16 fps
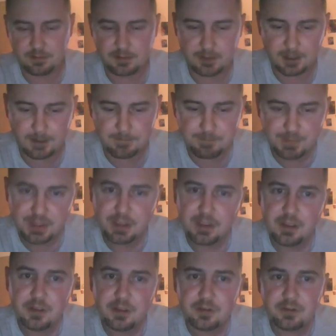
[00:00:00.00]
Okay,
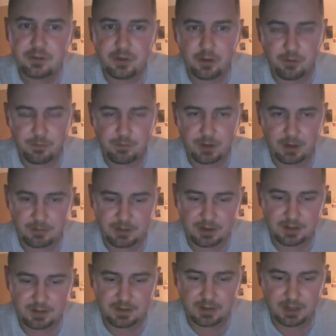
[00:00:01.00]
so what I'm
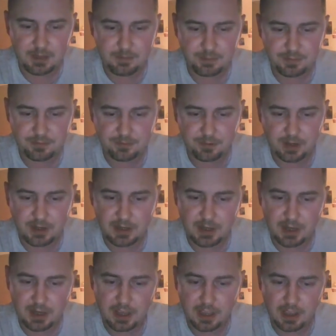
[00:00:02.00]
going to type right
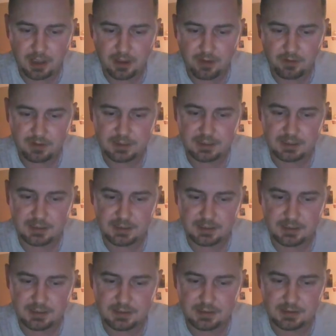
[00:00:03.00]
now
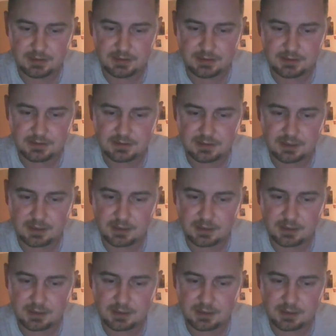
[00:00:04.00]
is